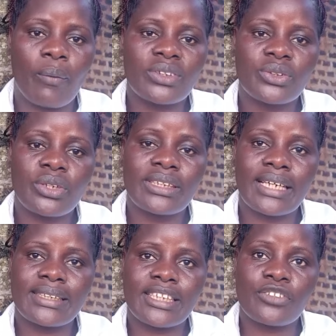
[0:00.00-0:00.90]
was not
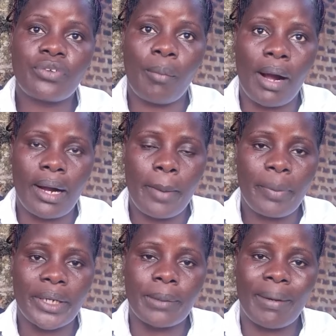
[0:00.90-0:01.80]
getting it from a
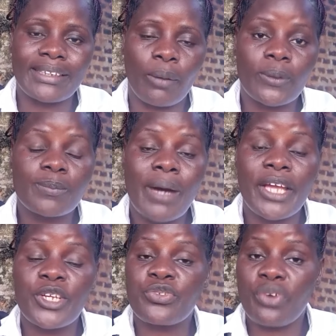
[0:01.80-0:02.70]
company, but I was
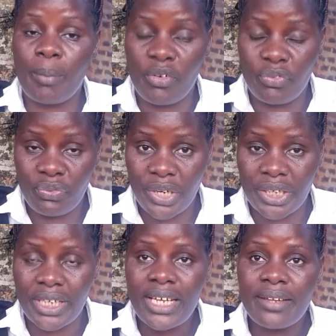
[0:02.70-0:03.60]
buying it from a
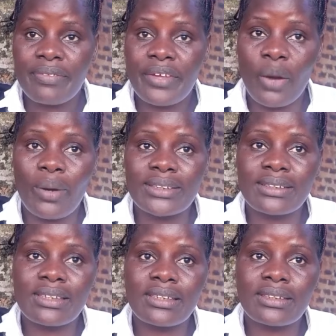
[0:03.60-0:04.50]
friend. There
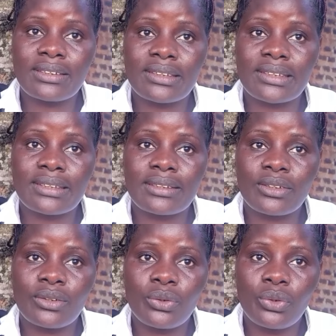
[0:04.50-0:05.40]
was this
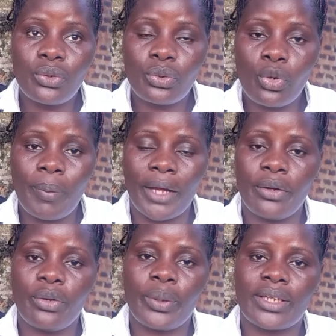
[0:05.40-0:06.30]
group, I
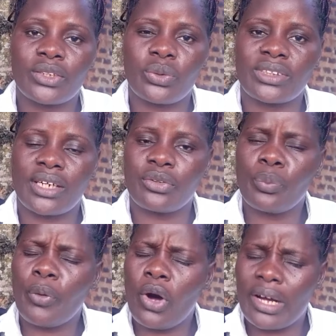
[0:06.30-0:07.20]
don't know whether it was a
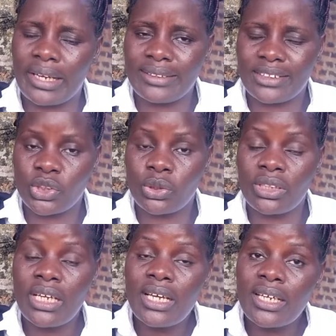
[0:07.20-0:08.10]
group or
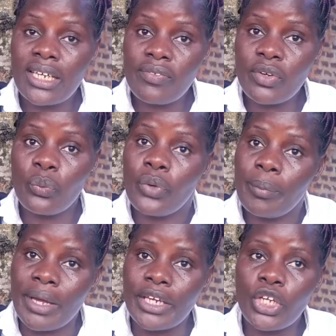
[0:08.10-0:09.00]
organization, giving
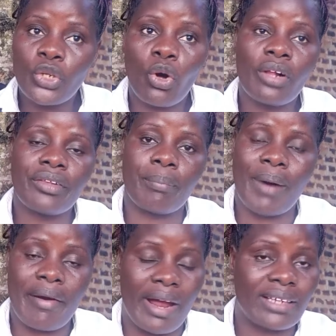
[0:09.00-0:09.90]
women in all the
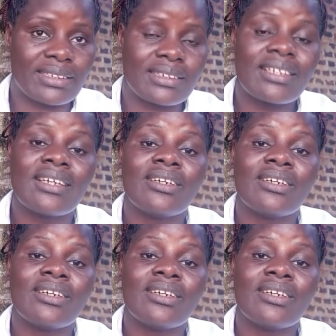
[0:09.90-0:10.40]
barracks